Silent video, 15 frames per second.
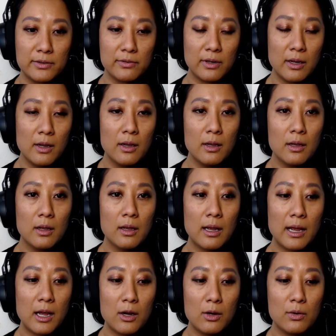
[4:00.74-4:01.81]
of
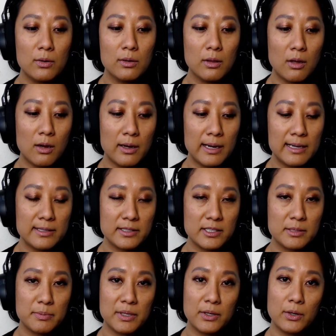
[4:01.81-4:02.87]
how long has
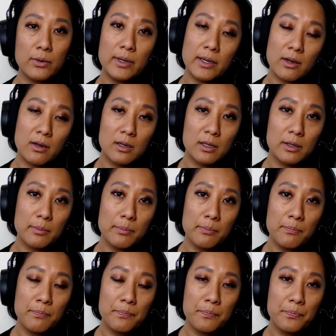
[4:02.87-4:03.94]
this been going on?
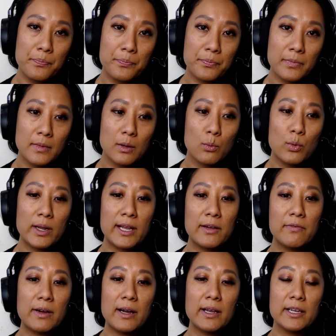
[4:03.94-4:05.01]
What have
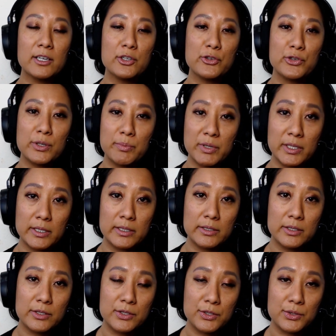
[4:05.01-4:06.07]
I contributed
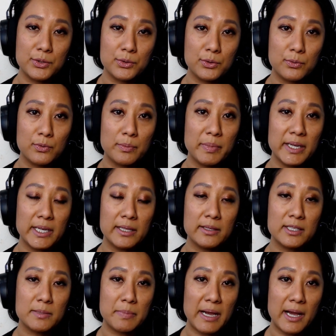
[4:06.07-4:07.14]
to repeating
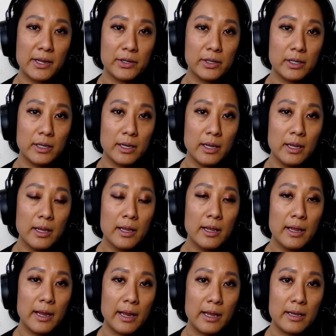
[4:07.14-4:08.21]
this pattern?
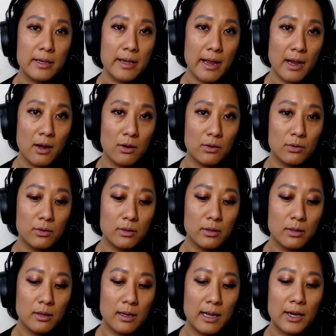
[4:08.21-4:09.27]
And now,
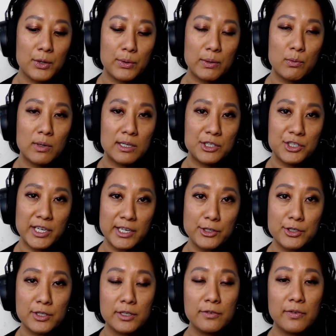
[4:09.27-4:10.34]
how do I want to change
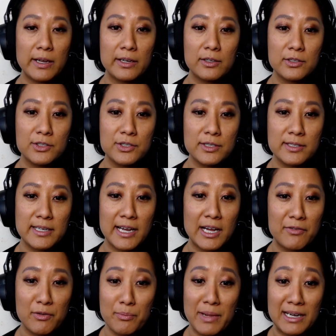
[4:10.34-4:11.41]
it? If I could just have
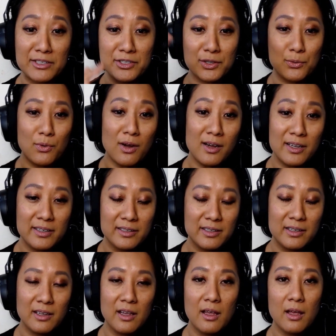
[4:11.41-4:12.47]
a magic wand
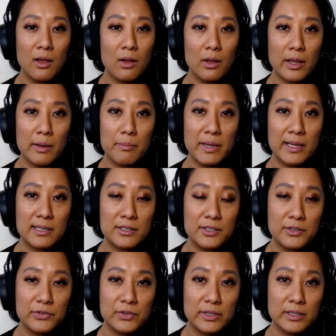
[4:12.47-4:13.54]
and make it
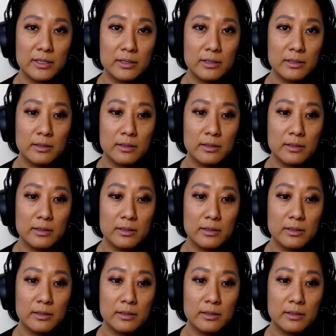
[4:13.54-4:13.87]
different,